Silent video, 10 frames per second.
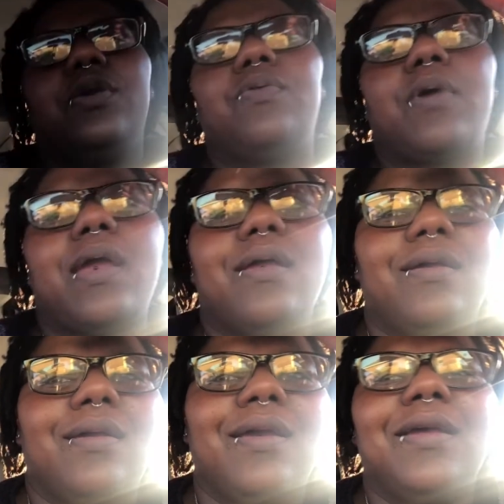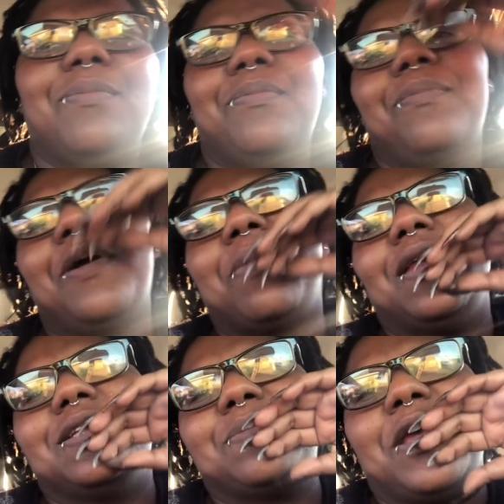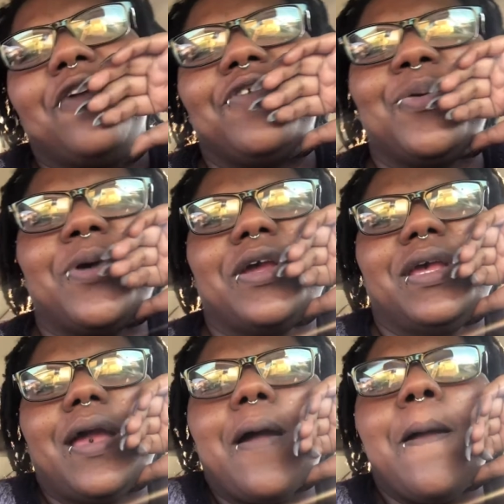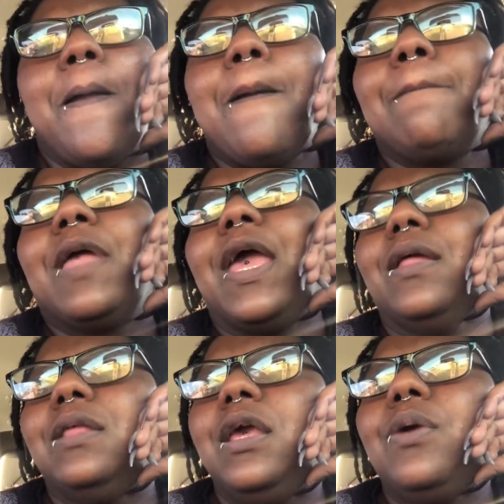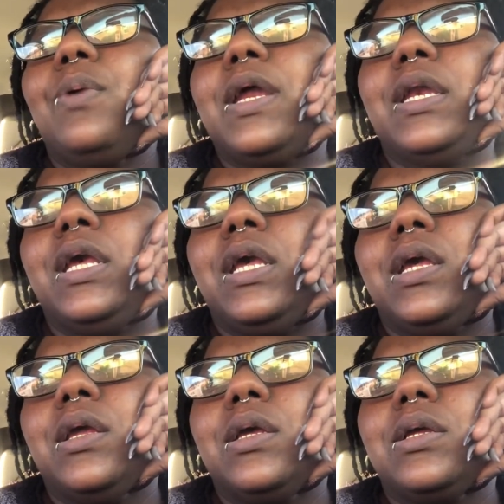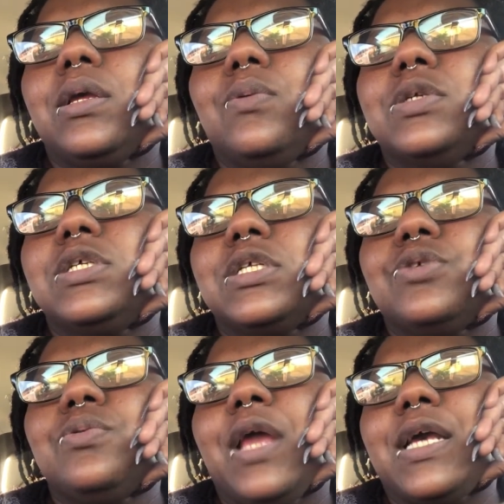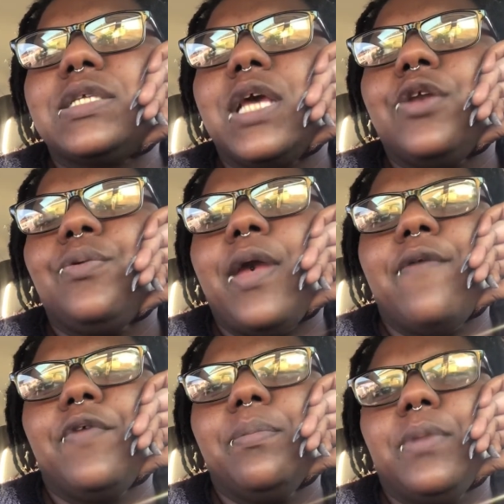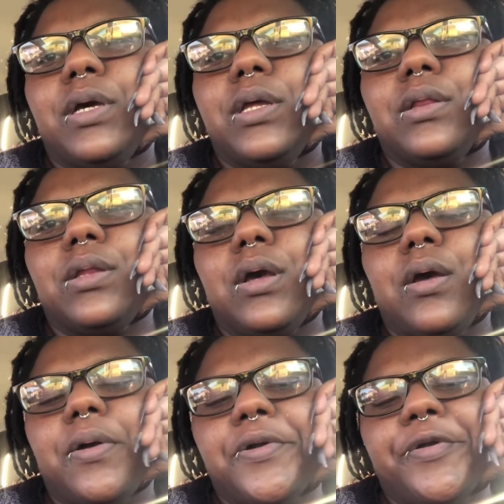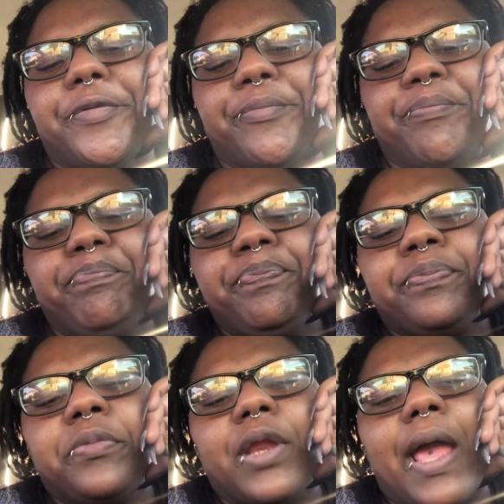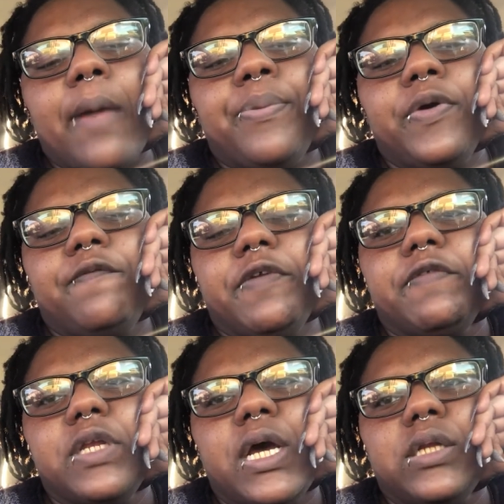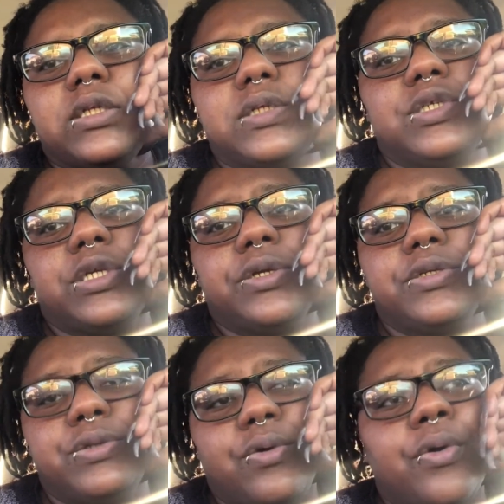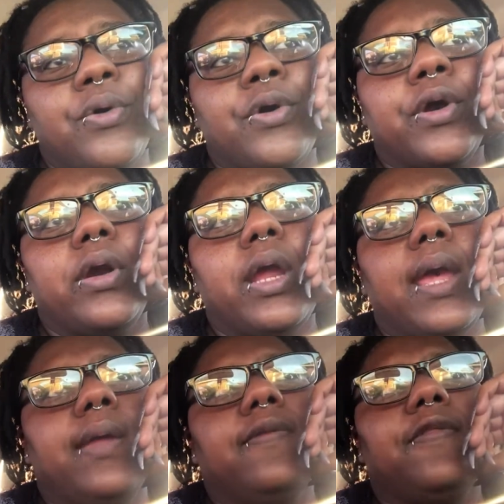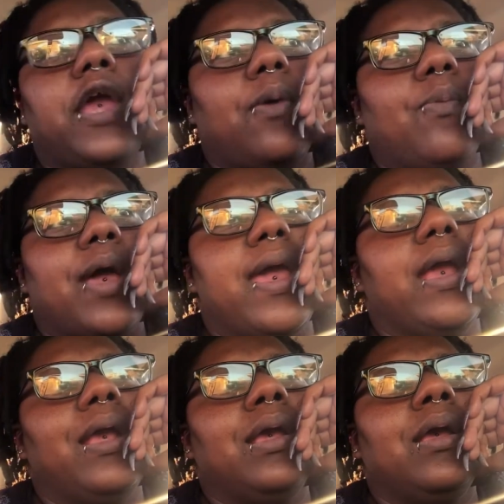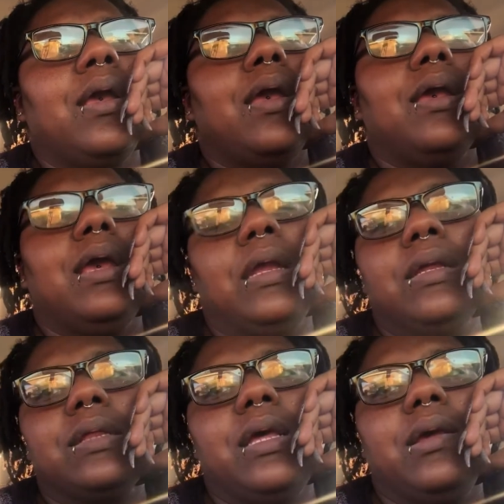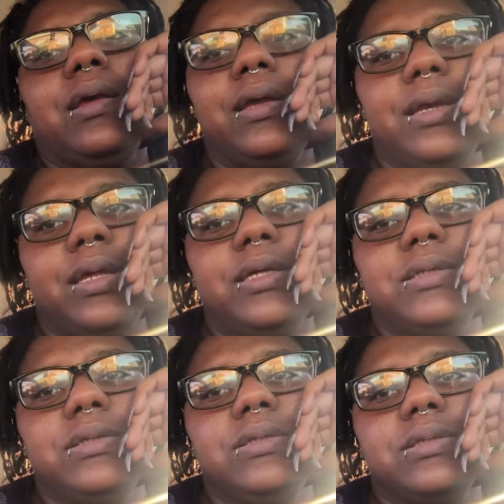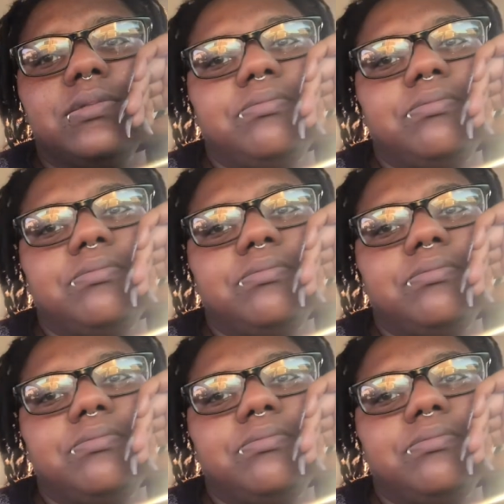great? I mean, this man over here working out. And then what I did, which I do, like I said, I do every month, I put $50 on Sheldon's card, and that way, anything he needs,